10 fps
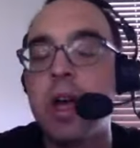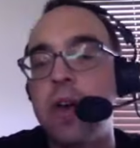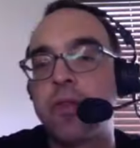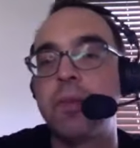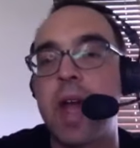
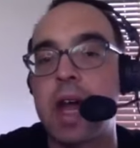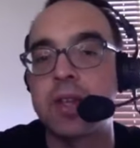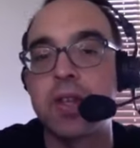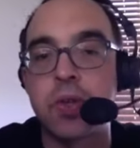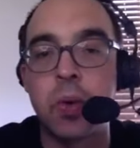from
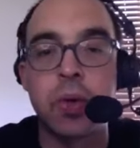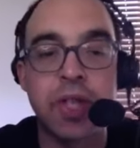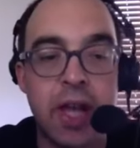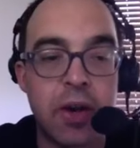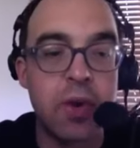Dallas's
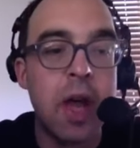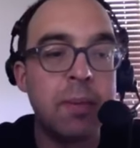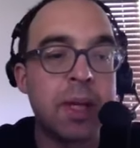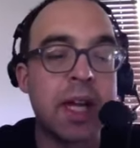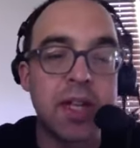goaltender
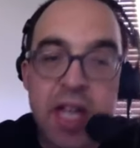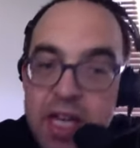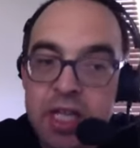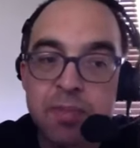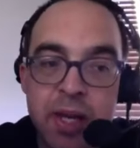because he
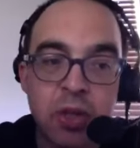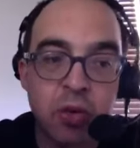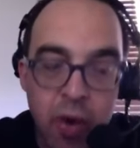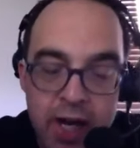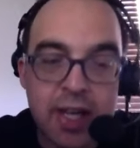has been
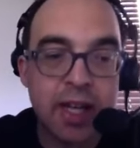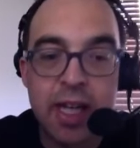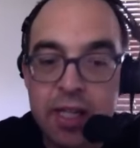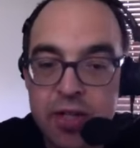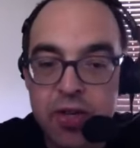great and
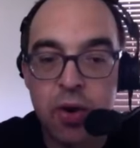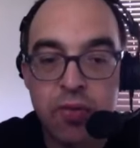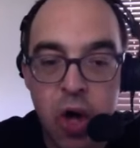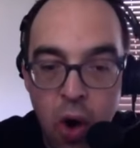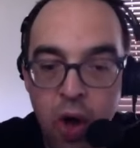he deserves
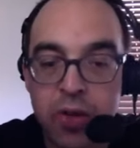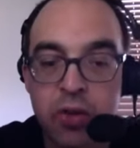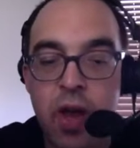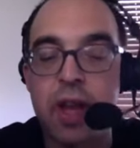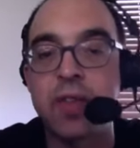all the
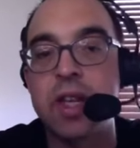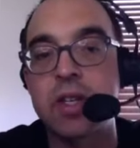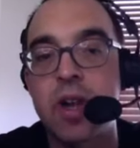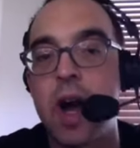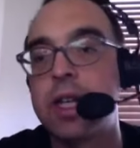credit that he's
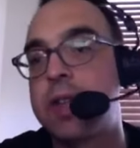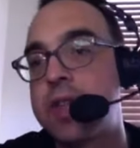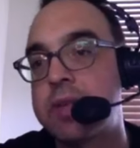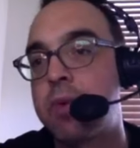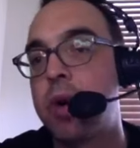gotten to
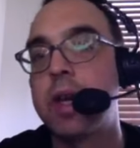this point.